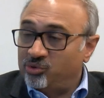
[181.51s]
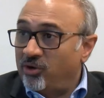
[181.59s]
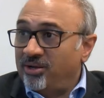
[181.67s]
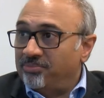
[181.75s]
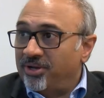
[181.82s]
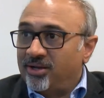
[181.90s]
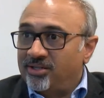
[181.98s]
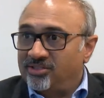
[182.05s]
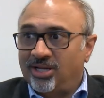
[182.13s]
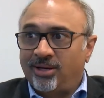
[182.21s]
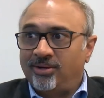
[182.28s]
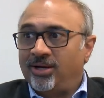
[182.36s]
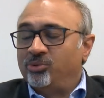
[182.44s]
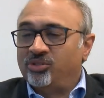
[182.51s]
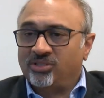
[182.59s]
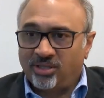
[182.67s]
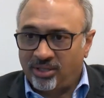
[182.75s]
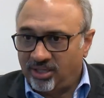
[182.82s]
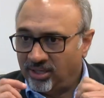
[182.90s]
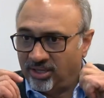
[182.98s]
great, because now I was
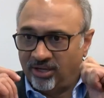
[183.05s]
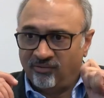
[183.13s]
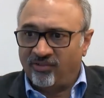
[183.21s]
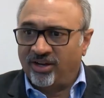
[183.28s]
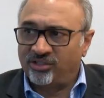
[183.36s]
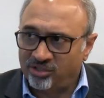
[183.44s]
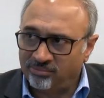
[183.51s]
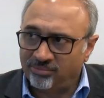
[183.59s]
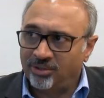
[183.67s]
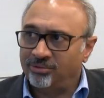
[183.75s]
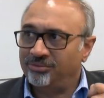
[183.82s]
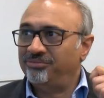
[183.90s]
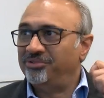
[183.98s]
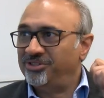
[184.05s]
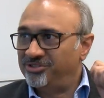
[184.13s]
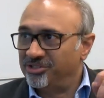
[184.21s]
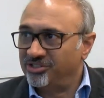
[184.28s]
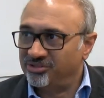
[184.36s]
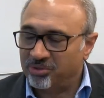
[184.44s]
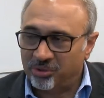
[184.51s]
in the invention mode,
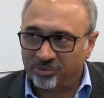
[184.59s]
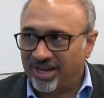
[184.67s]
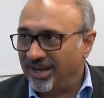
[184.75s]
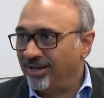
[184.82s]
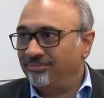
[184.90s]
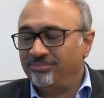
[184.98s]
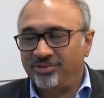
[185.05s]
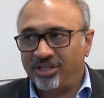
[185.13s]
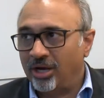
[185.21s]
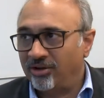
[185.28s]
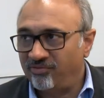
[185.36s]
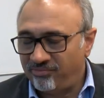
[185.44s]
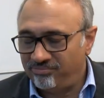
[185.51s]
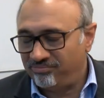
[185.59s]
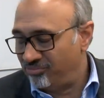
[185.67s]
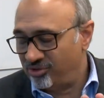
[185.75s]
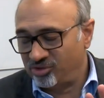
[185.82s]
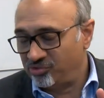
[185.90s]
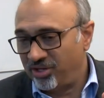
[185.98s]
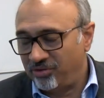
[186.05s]
research mode, and it
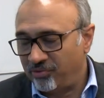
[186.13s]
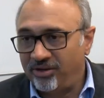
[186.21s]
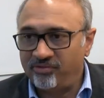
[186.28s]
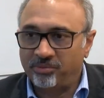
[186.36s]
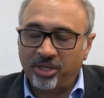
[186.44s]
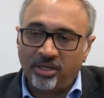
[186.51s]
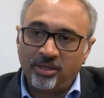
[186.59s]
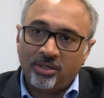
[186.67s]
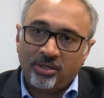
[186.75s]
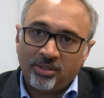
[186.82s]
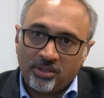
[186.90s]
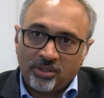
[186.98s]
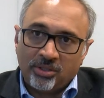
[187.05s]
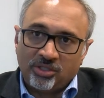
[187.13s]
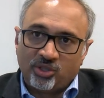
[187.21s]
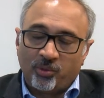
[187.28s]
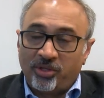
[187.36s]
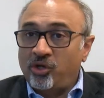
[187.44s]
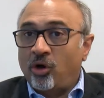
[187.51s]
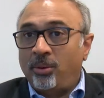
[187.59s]
was really great for me. So
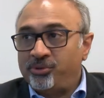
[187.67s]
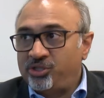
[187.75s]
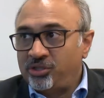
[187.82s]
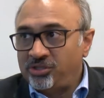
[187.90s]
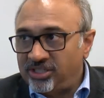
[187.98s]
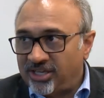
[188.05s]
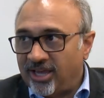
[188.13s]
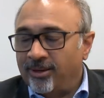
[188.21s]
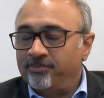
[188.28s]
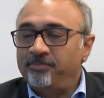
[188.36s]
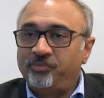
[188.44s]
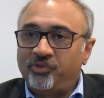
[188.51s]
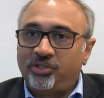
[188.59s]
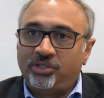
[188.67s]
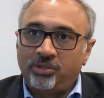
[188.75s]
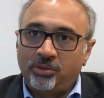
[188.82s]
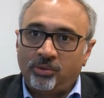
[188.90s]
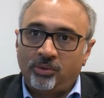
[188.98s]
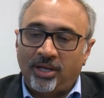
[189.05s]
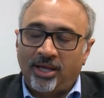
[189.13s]
when the opportunity came
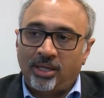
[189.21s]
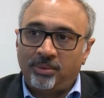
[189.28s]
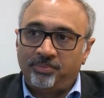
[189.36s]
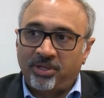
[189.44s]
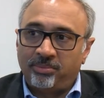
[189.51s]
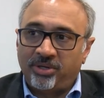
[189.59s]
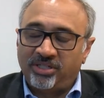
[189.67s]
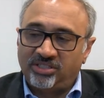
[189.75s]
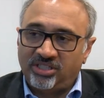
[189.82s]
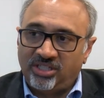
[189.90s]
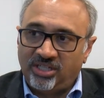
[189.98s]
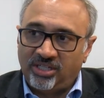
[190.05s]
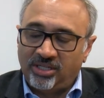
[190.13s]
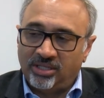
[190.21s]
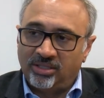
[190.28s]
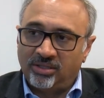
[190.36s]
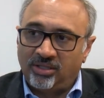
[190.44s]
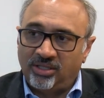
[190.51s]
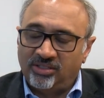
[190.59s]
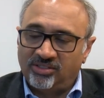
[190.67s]
to help MIT
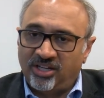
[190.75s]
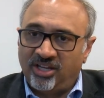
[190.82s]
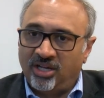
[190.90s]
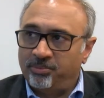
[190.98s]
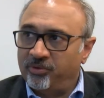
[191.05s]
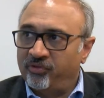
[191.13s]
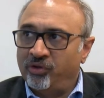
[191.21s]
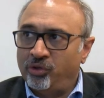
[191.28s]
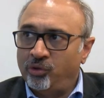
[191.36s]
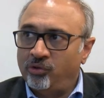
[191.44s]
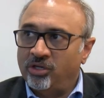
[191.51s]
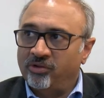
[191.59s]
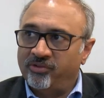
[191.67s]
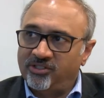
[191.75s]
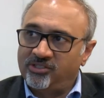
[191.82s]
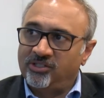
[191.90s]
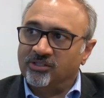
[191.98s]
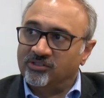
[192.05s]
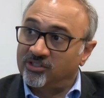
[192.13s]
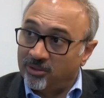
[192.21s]
in the setting up of a new university
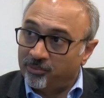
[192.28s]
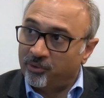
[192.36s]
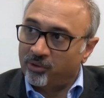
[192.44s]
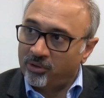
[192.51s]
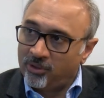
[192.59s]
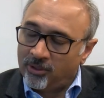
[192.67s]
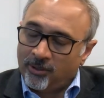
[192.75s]
in Singapore,